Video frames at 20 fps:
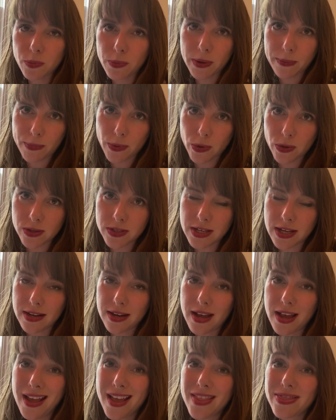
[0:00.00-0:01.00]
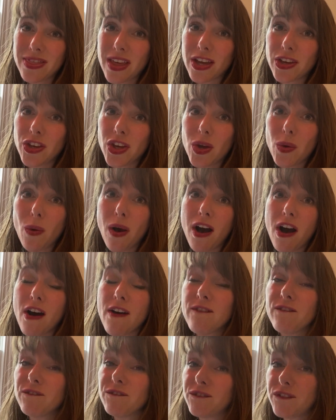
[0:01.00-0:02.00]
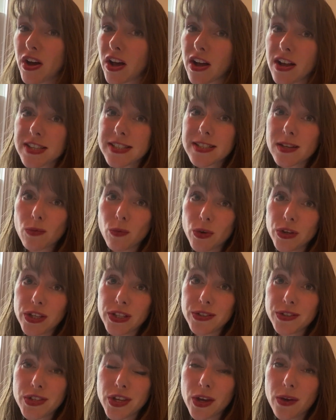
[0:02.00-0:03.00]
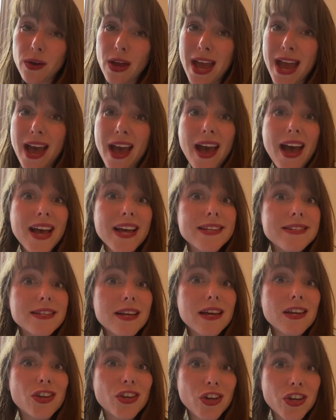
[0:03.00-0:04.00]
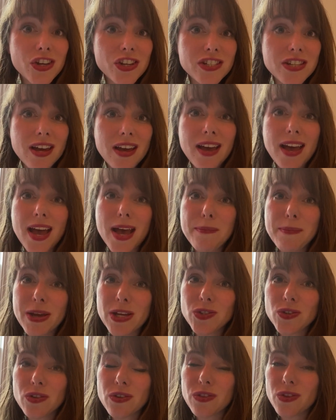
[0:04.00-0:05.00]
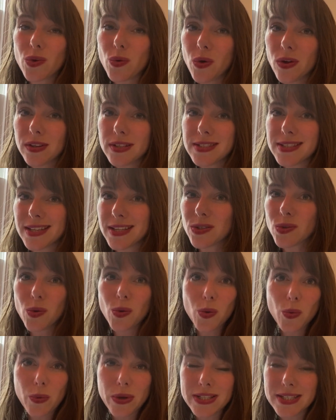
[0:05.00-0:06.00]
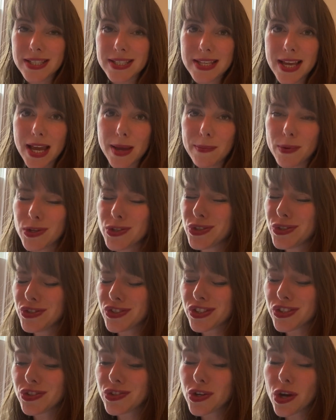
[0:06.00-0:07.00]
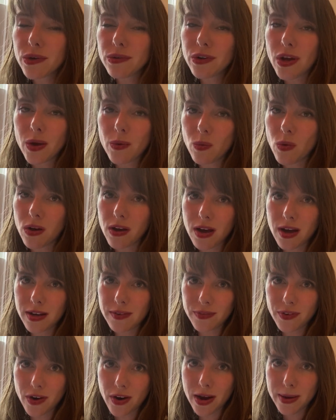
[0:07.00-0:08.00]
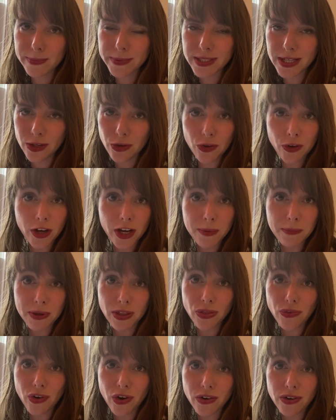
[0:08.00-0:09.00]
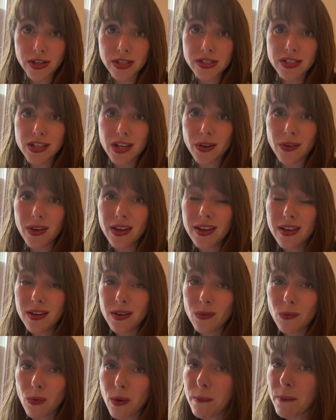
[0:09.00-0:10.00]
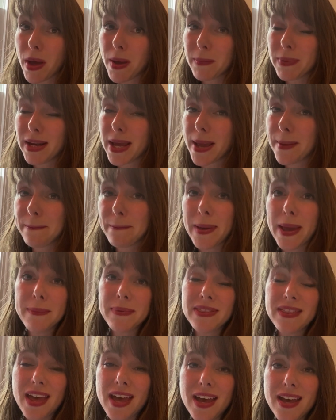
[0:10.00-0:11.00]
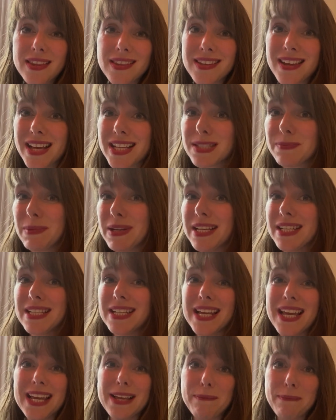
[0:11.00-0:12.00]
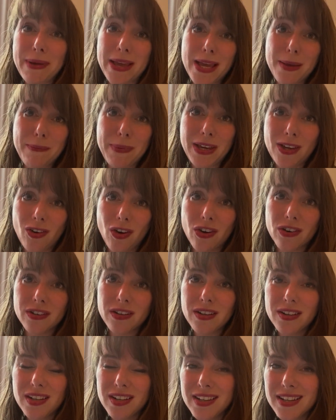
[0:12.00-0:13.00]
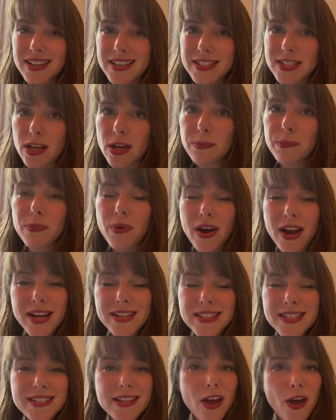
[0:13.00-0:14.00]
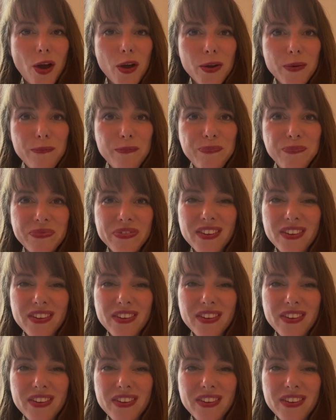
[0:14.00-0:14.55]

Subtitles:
important that you are fast at what you do and good, and make sure that the quality is always the same, because you just don't know what kind of crime scene you're going to be thrown into. One moment it may be there, the next minute it may be gone. So practice at home,